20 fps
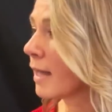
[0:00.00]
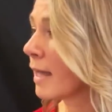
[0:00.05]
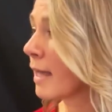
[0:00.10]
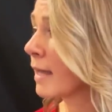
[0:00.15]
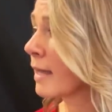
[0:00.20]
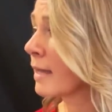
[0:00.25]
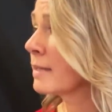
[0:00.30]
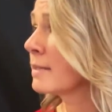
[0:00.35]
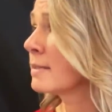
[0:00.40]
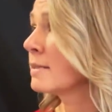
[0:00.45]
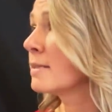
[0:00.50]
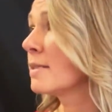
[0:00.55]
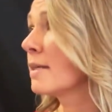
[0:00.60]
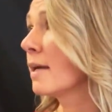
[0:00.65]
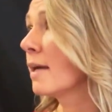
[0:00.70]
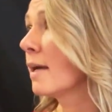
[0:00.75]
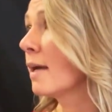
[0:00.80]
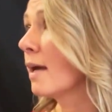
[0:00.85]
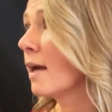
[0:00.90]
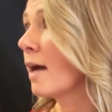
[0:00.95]

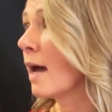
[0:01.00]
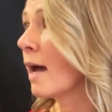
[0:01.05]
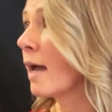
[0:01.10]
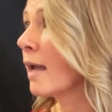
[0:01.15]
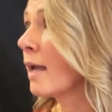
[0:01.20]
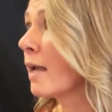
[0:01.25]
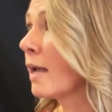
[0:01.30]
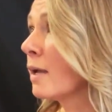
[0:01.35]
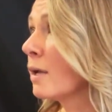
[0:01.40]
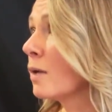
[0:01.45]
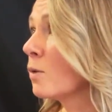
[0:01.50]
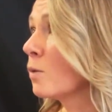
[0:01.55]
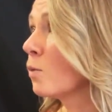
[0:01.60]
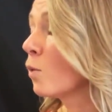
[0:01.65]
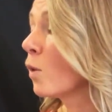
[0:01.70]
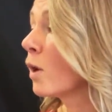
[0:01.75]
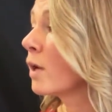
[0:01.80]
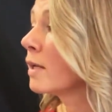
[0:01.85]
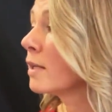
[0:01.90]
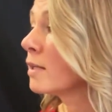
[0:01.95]
And I
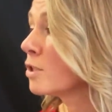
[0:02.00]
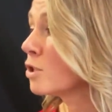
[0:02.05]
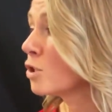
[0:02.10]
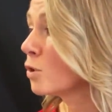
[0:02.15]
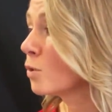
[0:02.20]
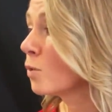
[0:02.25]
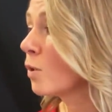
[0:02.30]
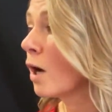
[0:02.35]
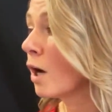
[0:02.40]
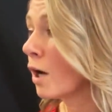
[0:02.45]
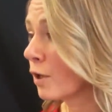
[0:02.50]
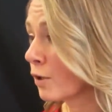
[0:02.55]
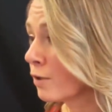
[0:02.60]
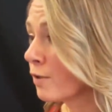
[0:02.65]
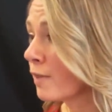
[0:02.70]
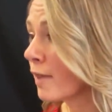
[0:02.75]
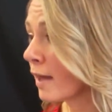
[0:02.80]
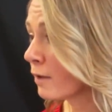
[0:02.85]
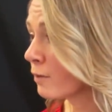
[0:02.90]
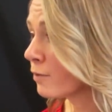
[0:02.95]
wanted to
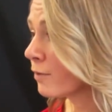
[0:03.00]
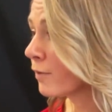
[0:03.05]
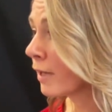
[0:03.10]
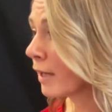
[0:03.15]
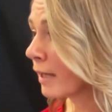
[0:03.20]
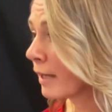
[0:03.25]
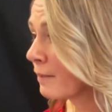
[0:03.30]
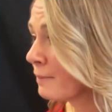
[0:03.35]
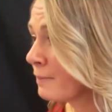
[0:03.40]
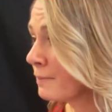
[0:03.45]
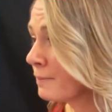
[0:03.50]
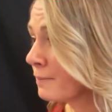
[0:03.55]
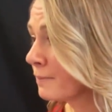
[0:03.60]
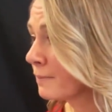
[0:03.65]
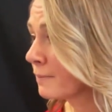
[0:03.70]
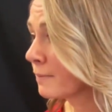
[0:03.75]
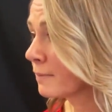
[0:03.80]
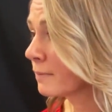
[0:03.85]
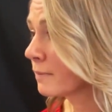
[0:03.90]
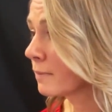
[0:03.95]
honor that for
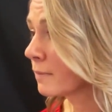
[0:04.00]
him